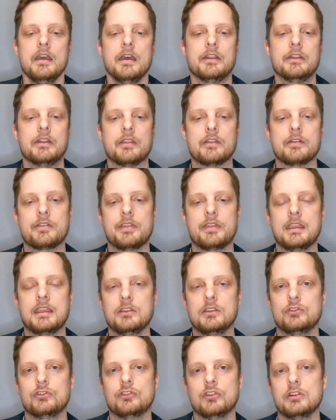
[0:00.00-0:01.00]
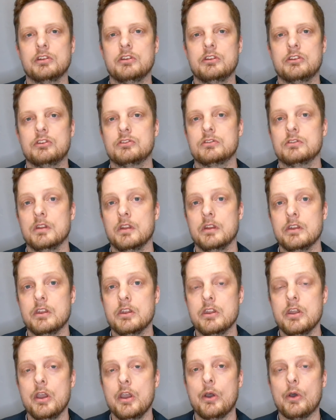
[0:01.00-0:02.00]
another thing you should
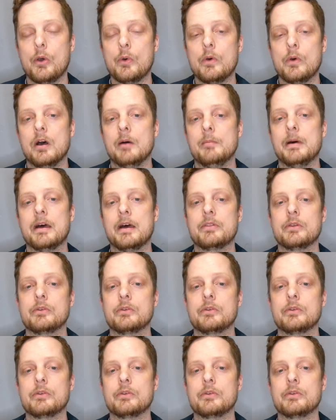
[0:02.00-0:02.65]
know about